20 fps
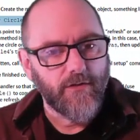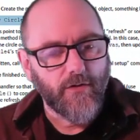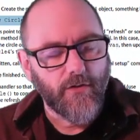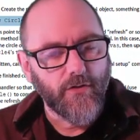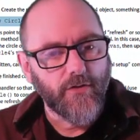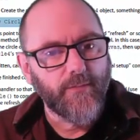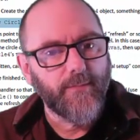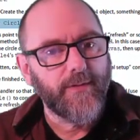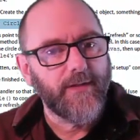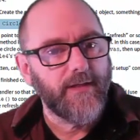
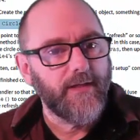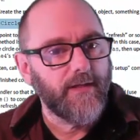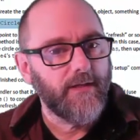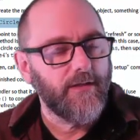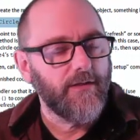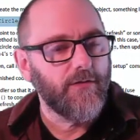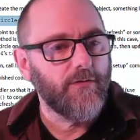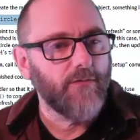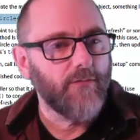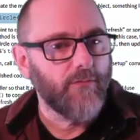could
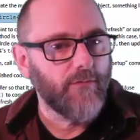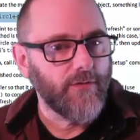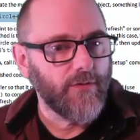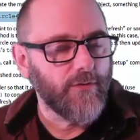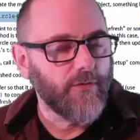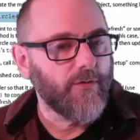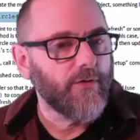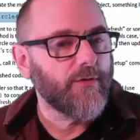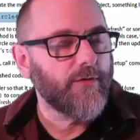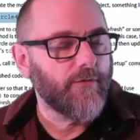be
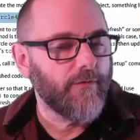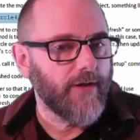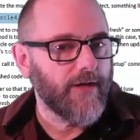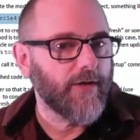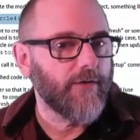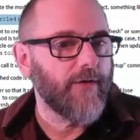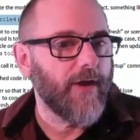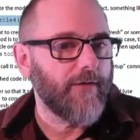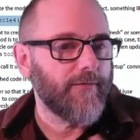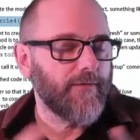you could
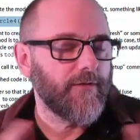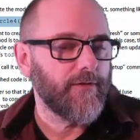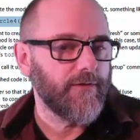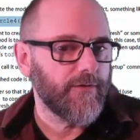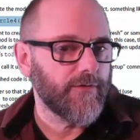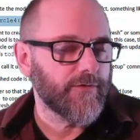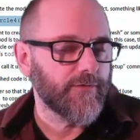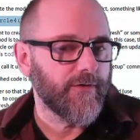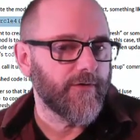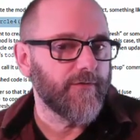create a
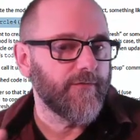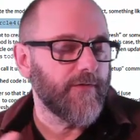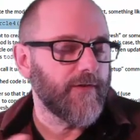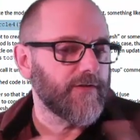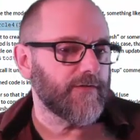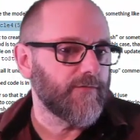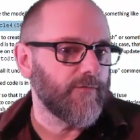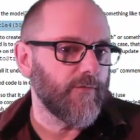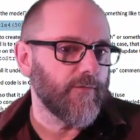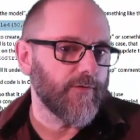graphical user
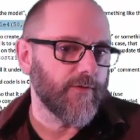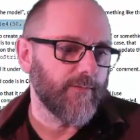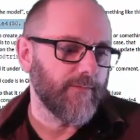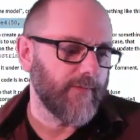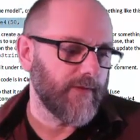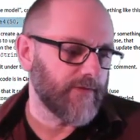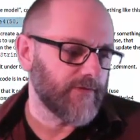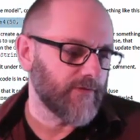interface for them.